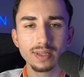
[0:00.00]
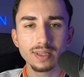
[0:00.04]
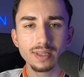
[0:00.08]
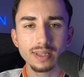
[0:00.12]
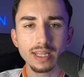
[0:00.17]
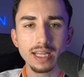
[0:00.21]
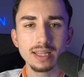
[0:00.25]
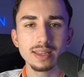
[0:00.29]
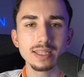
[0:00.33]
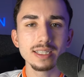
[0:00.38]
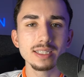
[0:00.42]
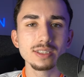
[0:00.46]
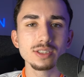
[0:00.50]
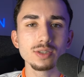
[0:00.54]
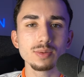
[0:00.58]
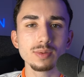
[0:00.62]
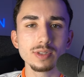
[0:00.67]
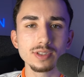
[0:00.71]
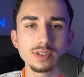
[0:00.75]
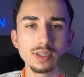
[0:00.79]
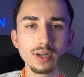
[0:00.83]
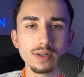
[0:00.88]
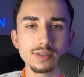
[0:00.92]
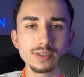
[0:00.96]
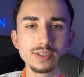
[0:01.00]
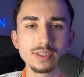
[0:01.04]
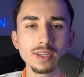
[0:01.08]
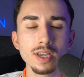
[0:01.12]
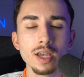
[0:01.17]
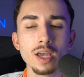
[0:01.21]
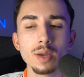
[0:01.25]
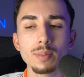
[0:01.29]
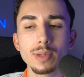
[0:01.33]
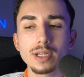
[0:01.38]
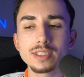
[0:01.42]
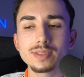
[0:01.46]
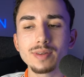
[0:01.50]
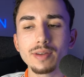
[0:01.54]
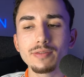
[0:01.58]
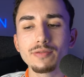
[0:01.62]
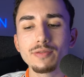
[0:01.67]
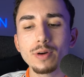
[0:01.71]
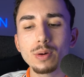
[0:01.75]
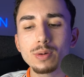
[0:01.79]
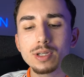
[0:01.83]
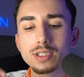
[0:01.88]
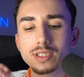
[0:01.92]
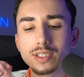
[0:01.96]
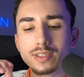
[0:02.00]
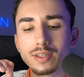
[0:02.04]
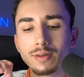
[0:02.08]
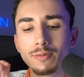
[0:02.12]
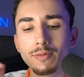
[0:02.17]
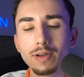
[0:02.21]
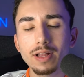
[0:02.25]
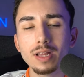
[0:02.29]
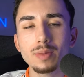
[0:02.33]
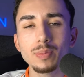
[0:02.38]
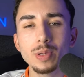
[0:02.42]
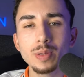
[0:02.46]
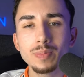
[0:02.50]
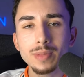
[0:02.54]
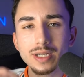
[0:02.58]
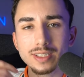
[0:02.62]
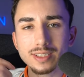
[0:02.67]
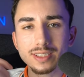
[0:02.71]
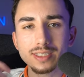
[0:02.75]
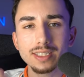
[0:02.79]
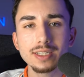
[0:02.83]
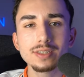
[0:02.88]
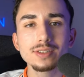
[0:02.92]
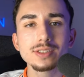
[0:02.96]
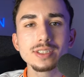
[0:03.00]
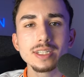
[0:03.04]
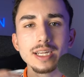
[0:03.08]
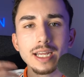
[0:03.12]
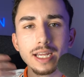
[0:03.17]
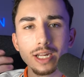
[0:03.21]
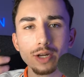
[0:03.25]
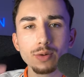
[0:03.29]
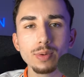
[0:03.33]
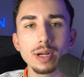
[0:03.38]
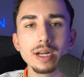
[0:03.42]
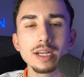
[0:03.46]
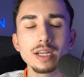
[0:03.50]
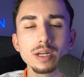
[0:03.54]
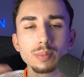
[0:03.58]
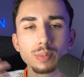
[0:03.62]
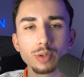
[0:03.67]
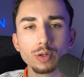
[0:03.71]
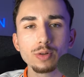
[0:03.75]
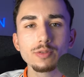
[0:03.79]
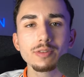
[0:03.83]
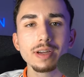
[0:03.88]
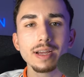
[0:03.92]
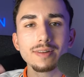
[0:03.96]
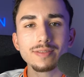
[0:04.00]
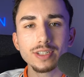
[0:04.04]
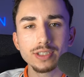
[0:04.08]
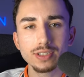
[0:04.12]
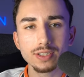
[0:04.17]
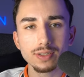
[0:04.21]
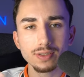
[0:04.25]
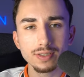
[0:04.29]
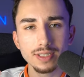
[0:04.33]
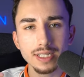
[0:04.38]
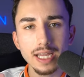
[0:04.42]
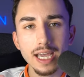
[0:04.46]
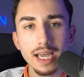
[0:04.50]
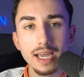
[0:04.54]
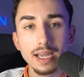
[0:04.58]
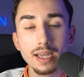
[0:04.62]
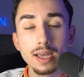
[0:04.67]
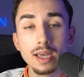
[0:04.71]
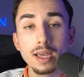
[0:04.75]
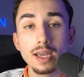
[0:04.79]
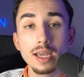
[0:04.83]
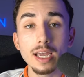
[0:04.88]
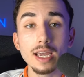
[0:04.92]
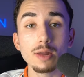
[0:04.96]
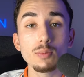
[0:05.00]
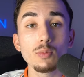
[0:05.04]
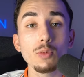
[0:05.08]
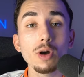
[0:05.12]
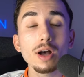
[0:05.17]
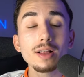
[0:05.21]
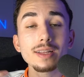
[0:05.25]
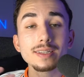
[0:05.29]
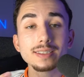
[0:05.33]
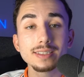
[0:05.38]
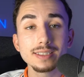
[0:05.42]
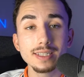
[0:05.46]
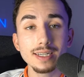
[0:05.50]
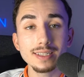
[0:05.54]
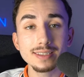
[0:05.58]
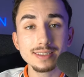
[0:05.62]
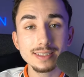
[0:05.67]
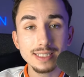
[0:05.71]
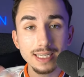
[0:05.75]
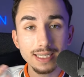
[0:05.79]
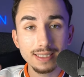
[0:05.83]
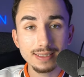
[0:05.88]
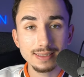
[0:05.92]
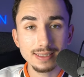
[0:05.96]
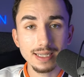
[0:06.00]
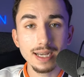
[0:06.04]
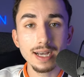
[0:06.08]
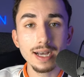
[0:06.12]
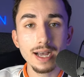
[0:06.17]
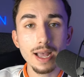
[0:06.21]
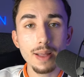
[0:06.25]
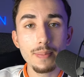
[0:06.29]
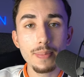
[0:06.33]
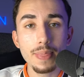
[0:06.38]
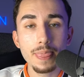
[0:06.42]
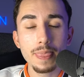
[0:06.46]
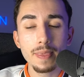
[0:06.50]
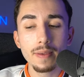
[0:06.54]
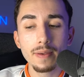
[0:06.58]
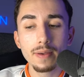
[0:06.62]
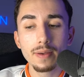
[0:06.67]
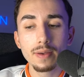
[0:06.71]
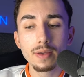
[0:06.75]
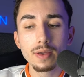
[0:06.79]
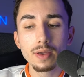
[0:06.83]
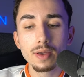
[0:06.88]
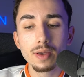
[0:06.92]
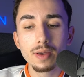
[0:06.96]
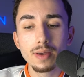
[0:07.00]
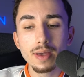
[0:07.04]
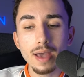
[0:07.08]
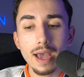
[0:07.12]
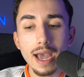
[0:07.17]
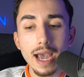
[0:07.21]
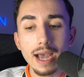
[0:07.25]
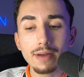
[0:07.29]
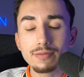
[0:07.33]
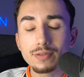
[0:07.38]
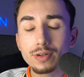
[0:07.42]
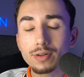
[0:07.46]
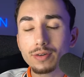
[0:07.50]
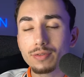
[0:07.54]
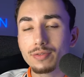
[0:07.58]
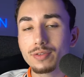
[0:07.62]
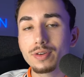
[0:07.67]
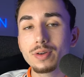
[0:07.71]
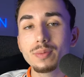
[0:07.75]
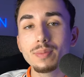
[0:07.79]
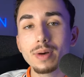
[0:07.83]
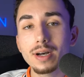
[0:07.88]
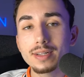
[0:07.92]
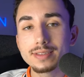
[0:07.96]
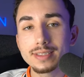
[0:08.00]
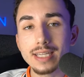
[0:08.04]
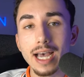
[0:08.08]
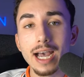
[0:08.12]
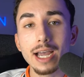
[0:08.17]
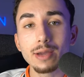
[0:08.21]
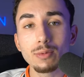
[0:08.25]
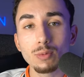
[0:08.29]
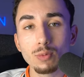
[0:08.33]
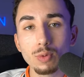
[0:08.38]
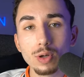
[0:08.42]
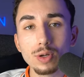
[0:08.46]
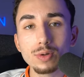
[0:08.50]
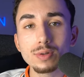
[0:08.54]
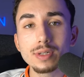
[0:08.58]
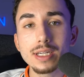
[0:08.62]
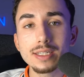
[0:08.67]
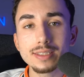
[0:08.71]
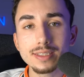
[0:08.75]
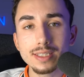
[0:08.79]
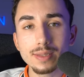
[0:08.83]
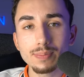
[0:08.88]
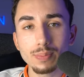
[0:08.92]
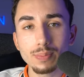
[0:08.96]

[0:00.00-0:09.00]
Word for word: that lead to results. Because if I focus on developing my skills and iterating and improving every single day, and while it does take time, after a few months, I will get to the